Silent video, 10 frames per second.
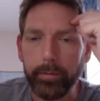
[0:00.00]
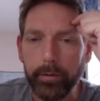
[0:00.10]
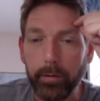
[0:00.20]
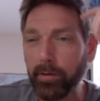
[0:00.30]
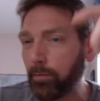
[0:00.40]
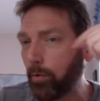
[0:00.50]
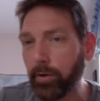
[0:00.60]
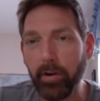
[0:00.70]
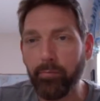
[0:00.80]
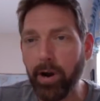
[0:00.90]
And with
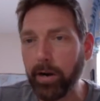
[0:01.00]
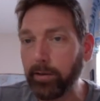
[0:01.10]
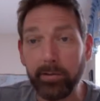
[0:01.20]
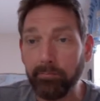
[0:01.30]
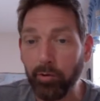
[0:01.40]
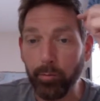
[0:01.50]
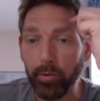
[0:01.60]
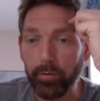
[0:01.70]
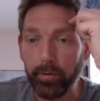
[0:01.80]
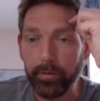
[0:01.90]
enough practice, you'll be able to
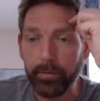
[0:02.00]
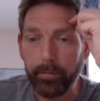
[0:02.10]
do this